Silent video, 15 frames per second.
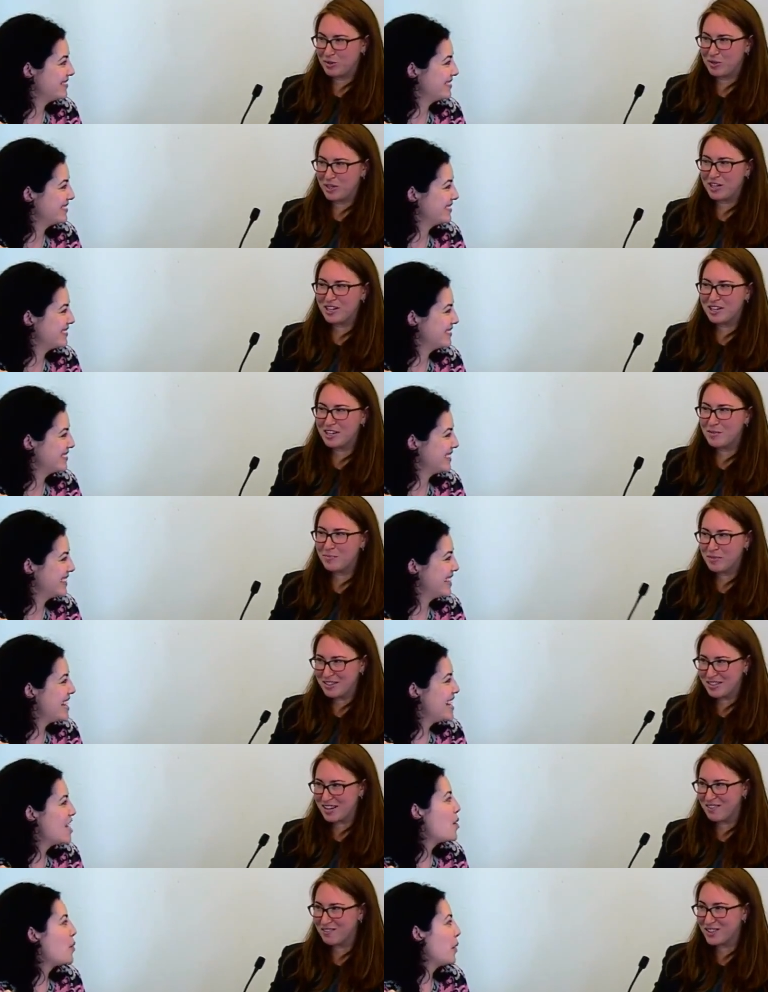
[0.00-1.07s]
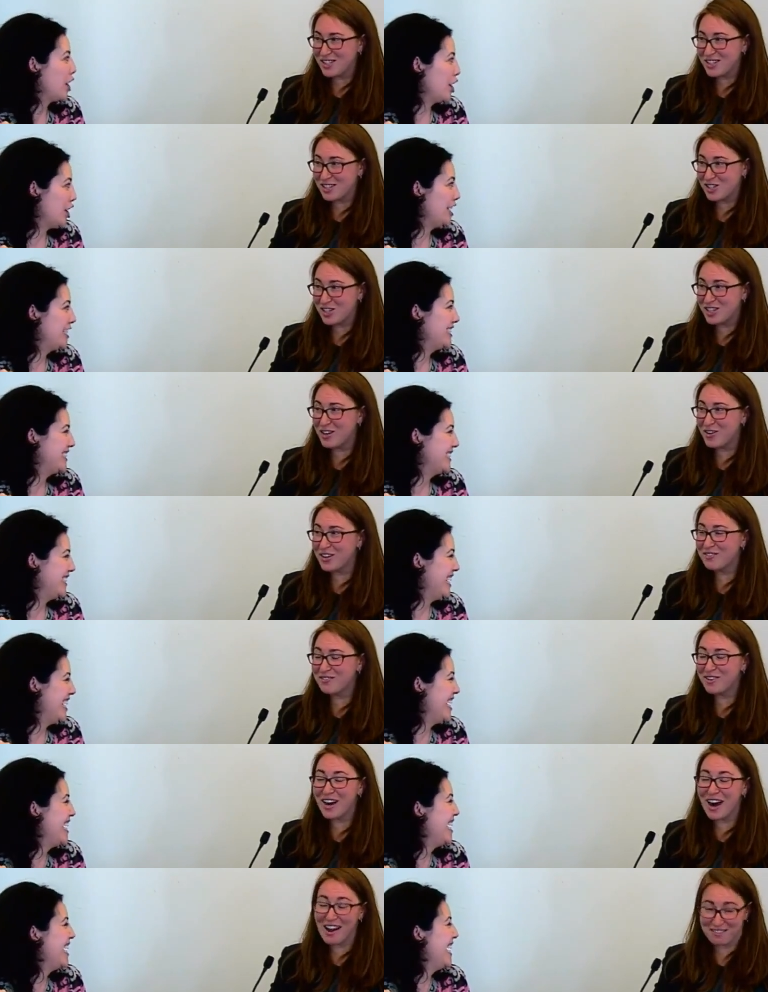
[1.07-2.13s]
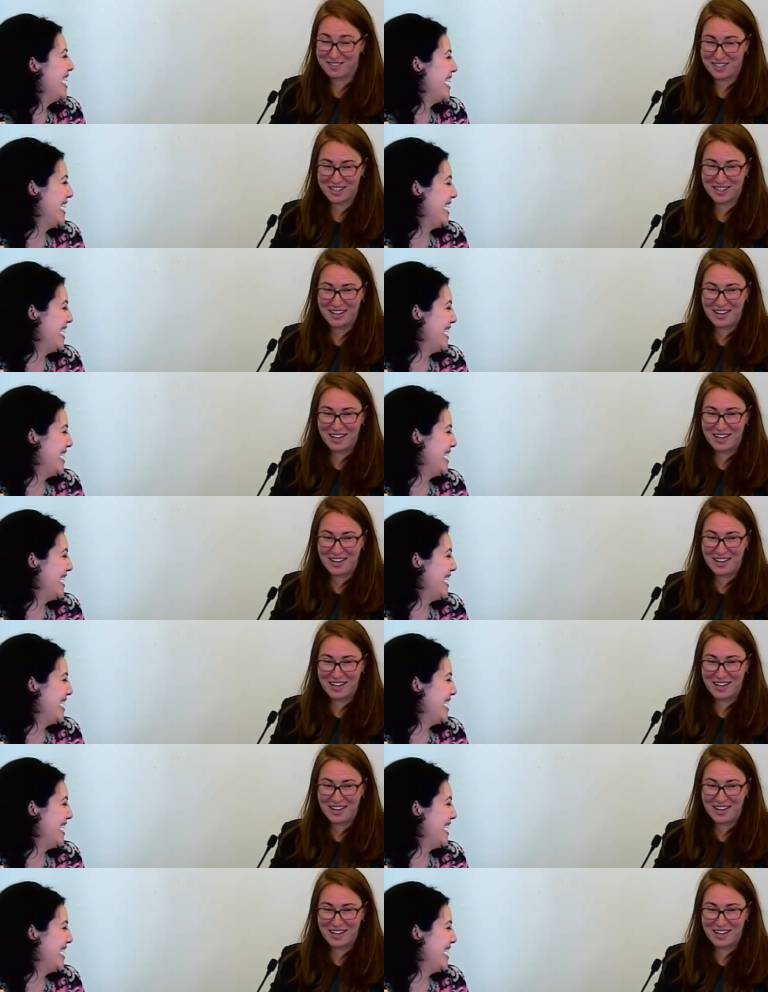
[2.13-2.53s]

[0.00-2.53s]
Speaker 1: we could keep this conversation going forever.